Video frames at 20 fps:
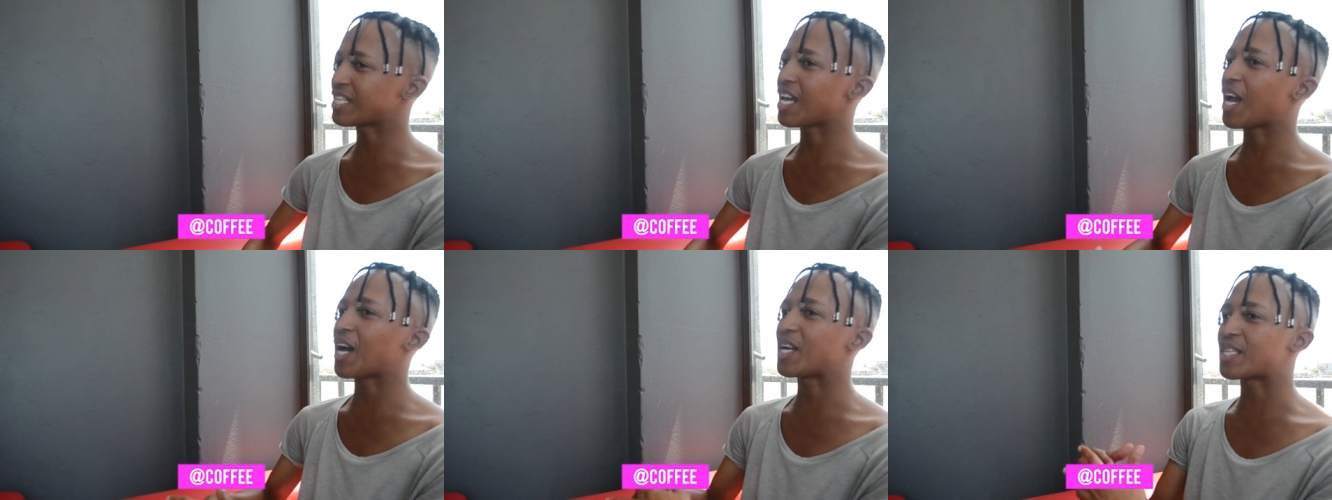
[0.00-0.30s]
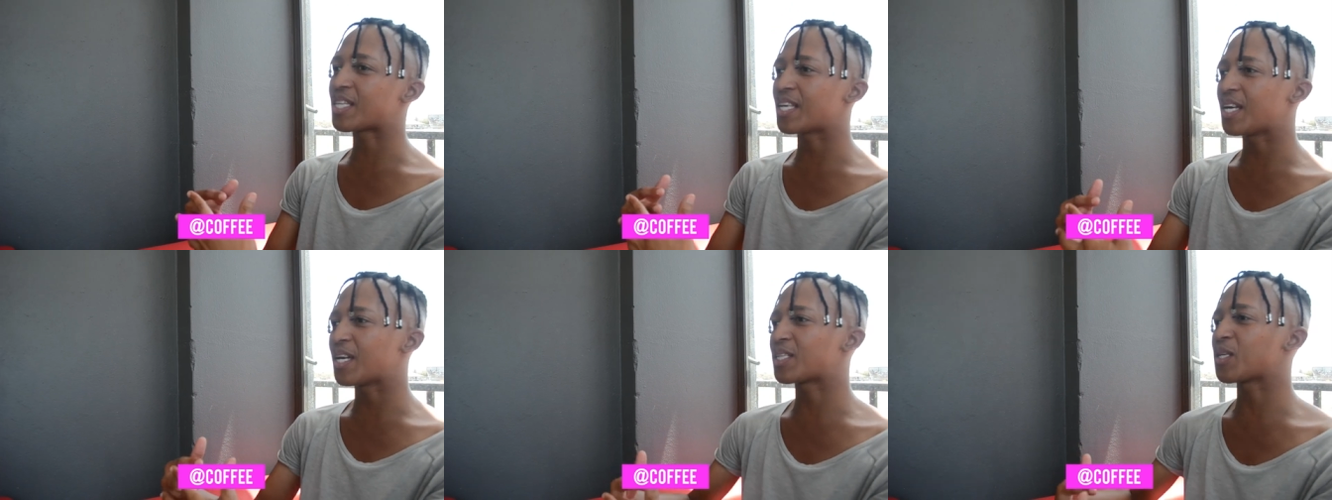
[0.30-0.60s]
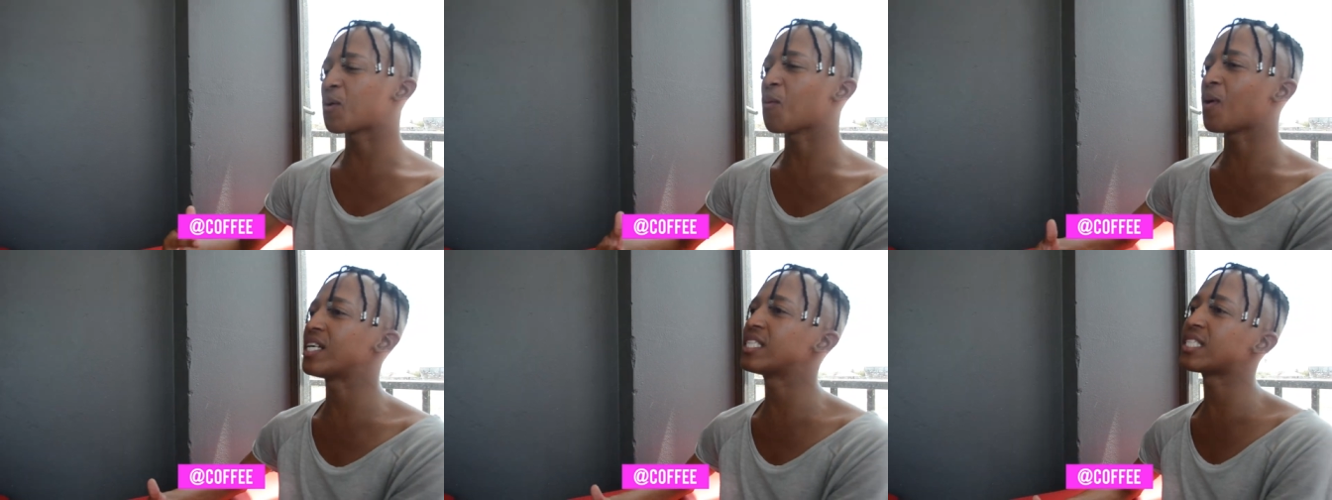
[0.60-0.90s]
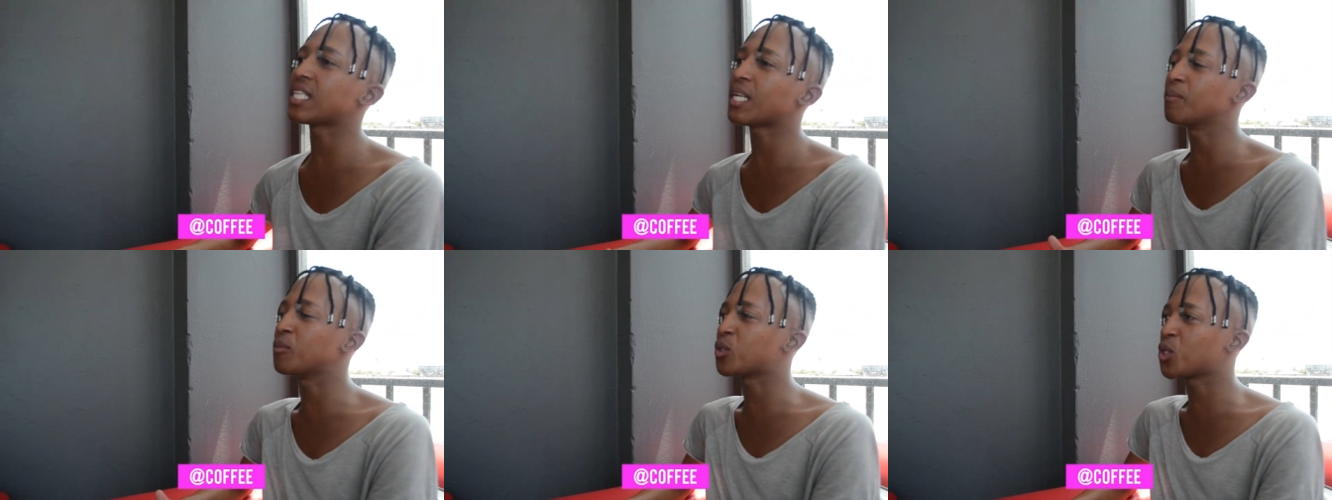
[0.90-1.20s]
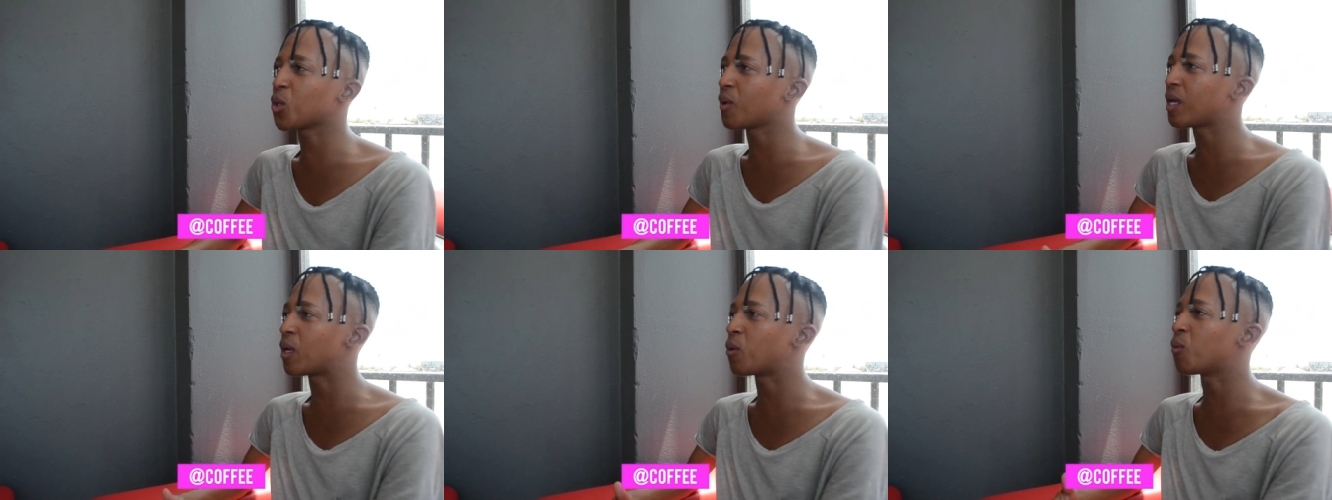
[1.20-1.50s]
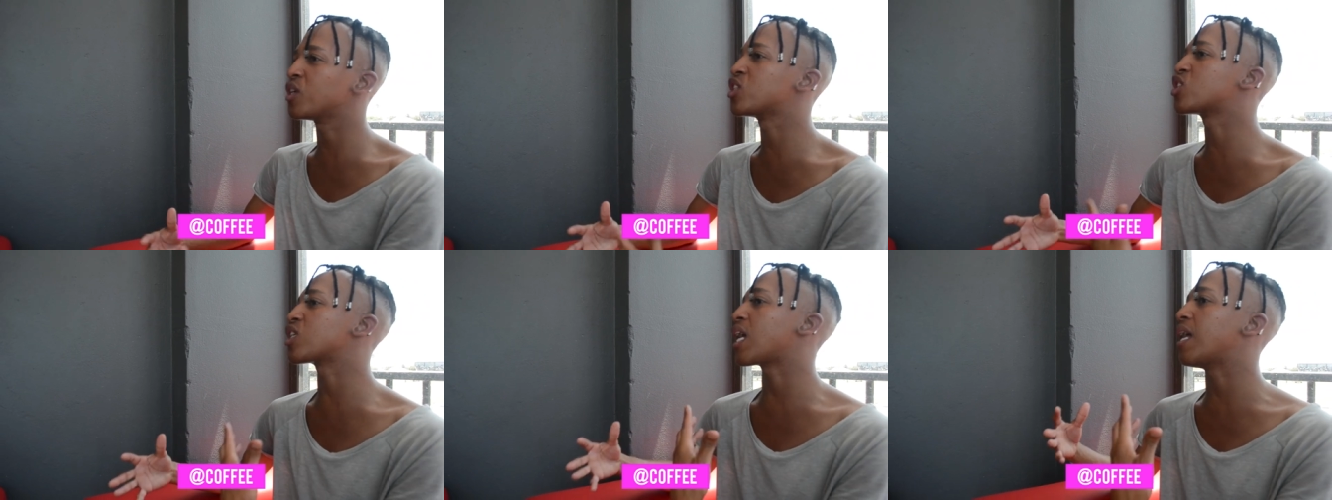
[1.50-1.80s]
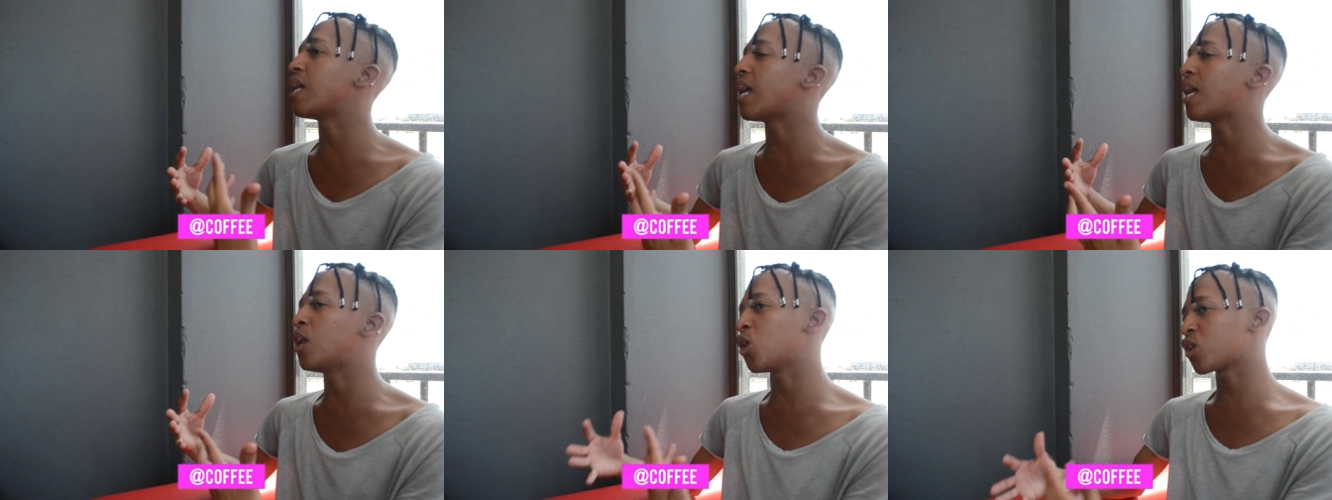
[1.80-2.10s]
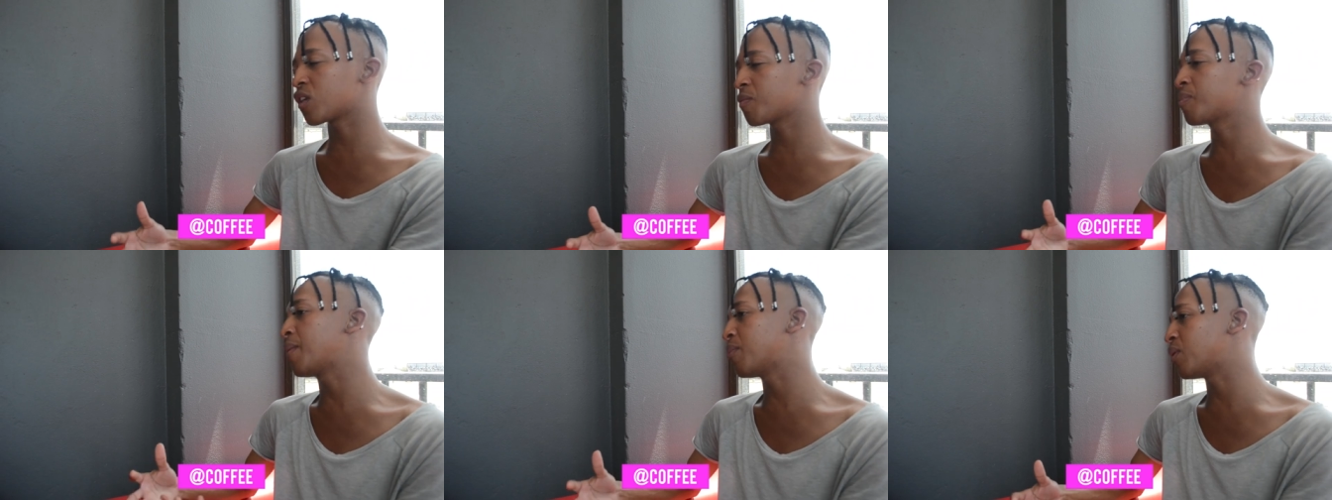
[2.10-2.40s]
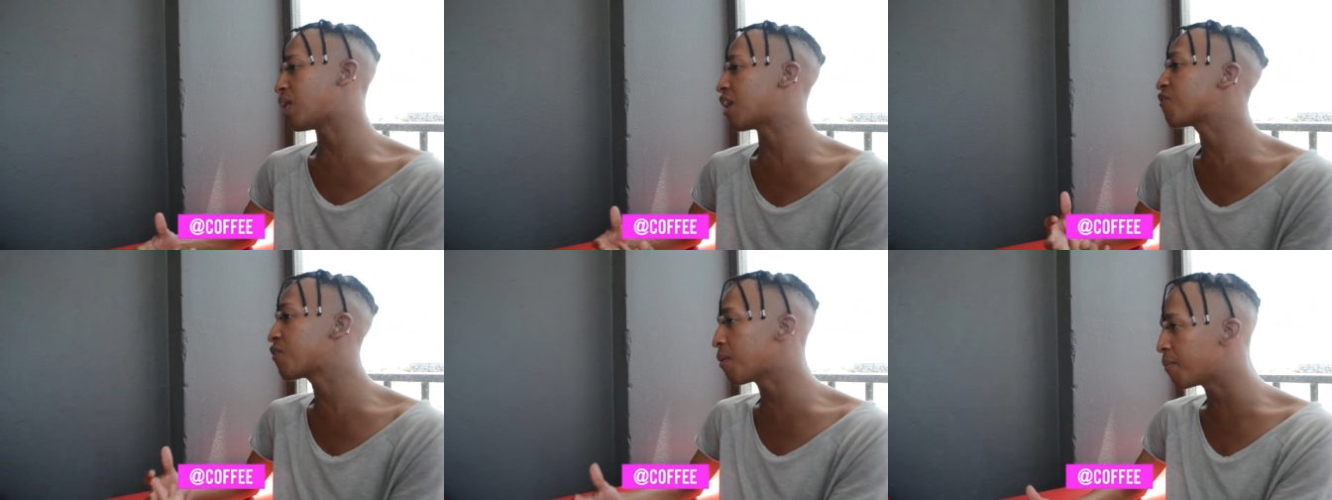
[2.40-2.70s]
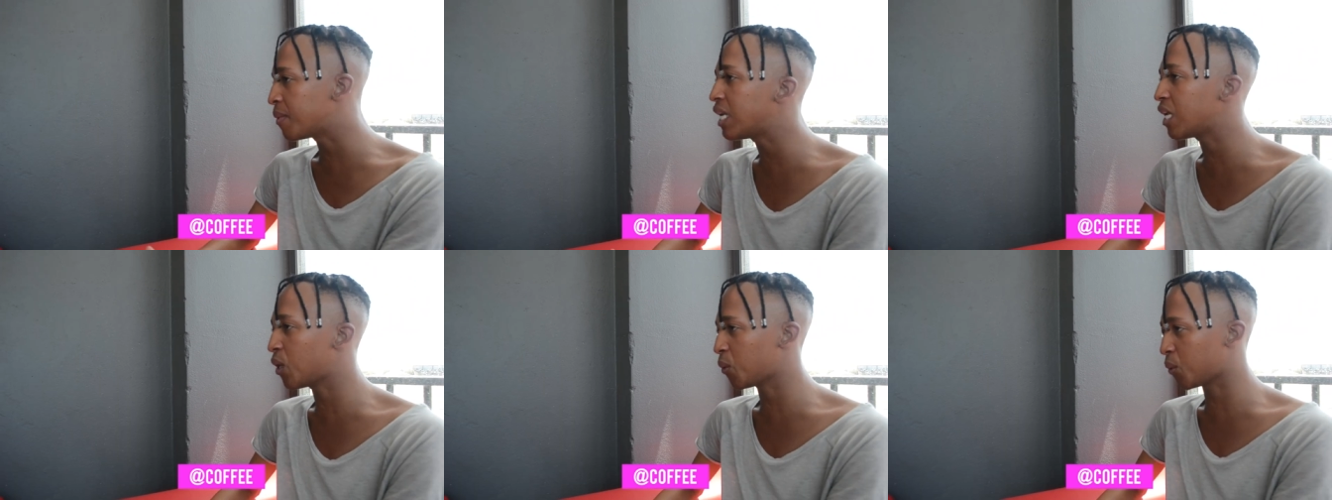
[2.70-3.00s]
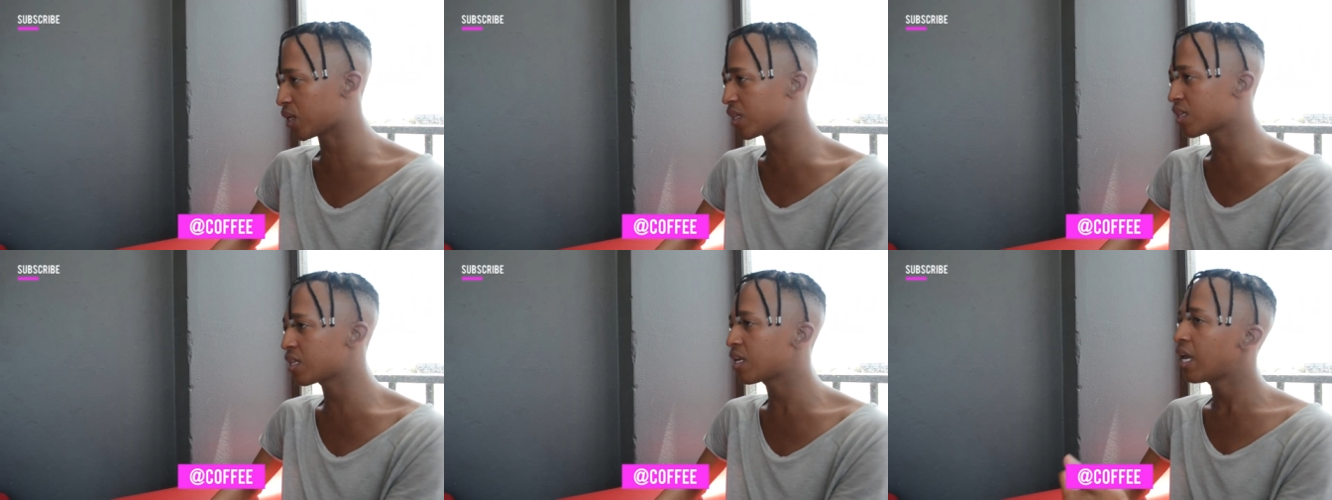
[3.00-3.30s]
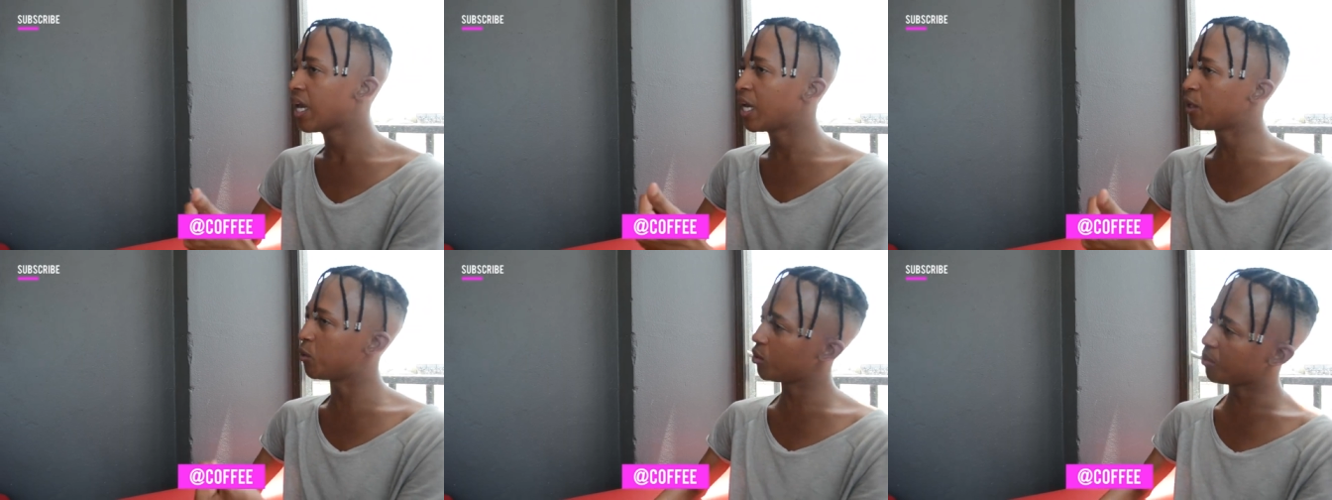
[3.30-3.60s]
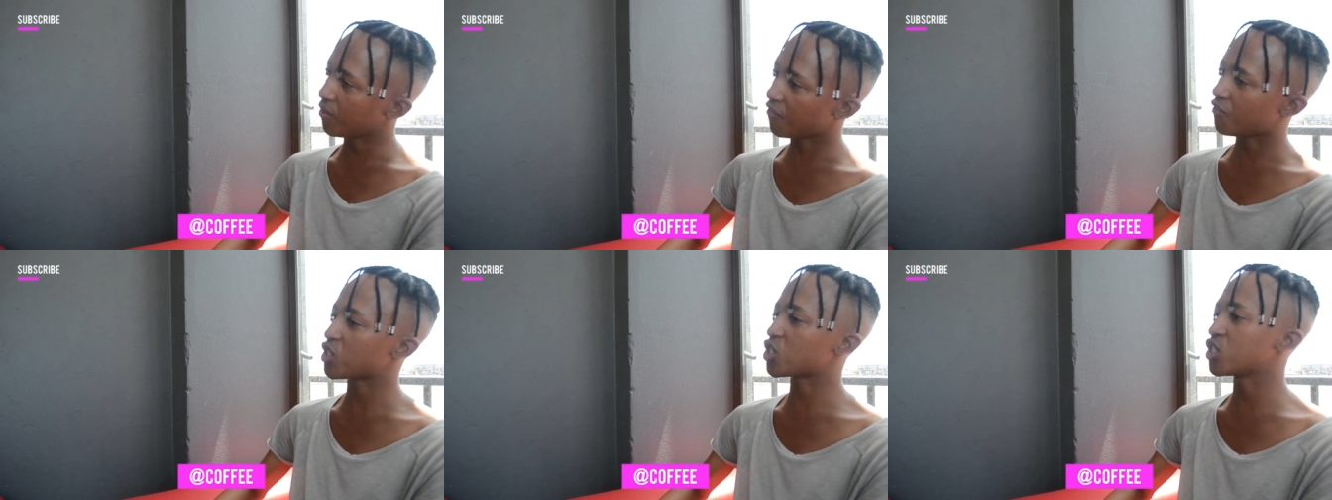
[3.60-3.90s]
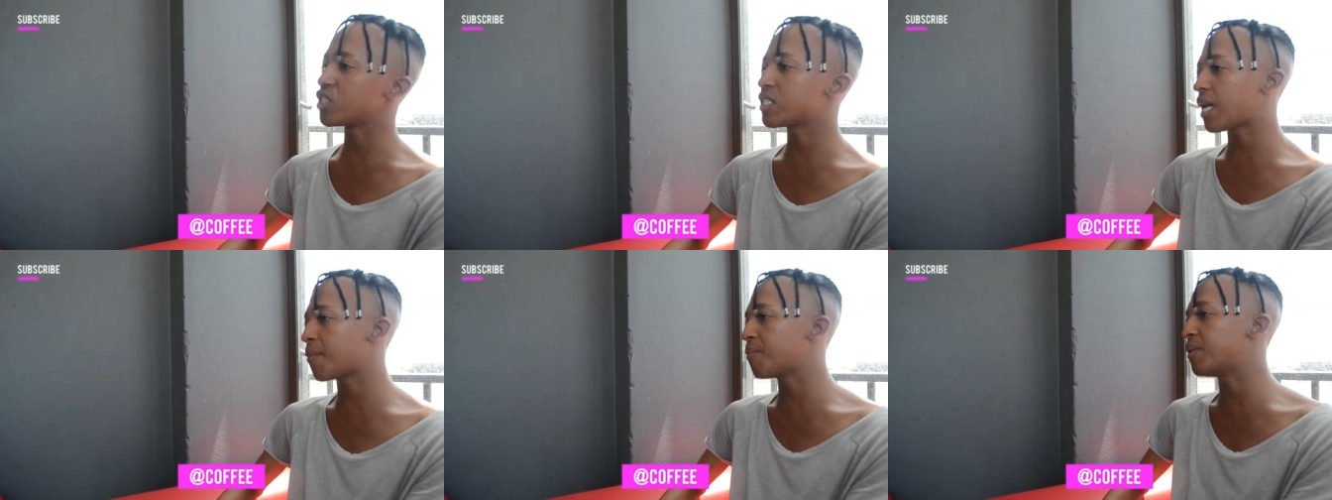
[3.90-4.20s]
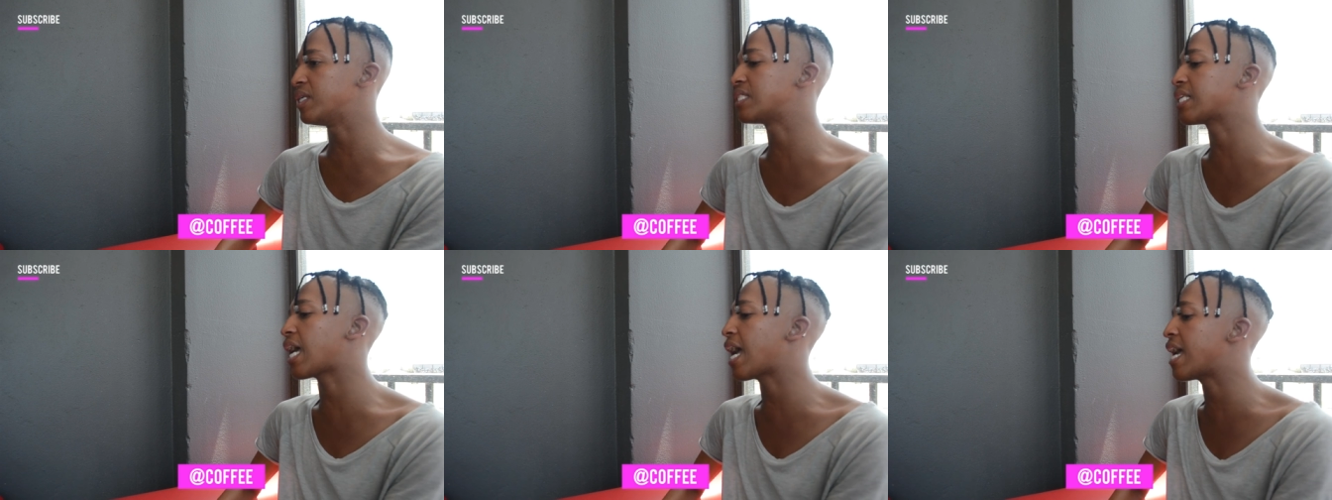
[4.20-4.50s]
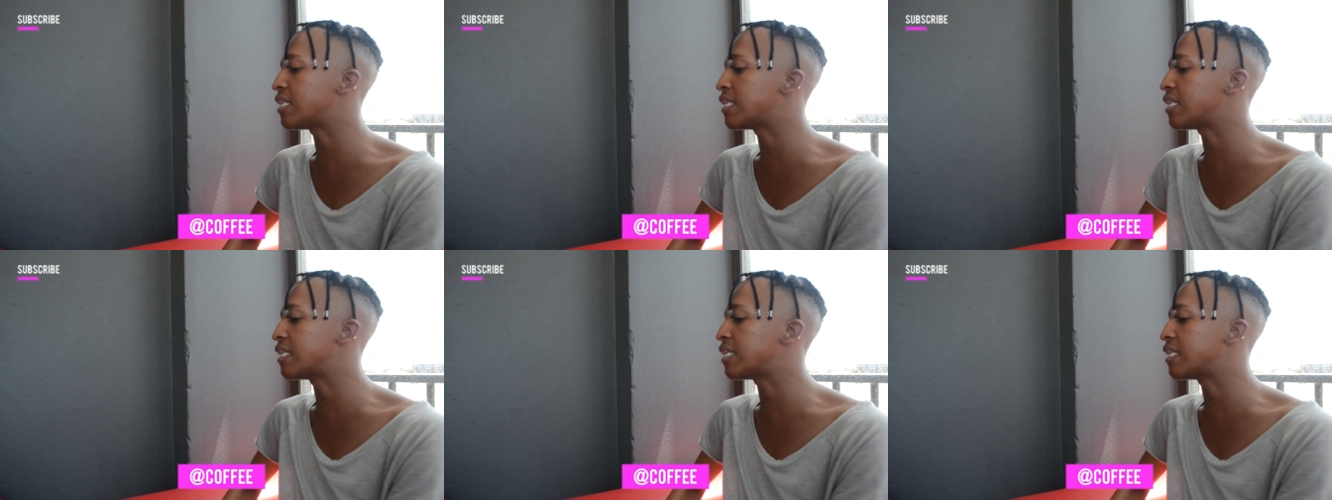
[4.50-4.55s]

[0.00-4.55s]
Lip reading: But yeah, the ones that I'm doing, which a lot of people are familiar with, it will be Visiontainment,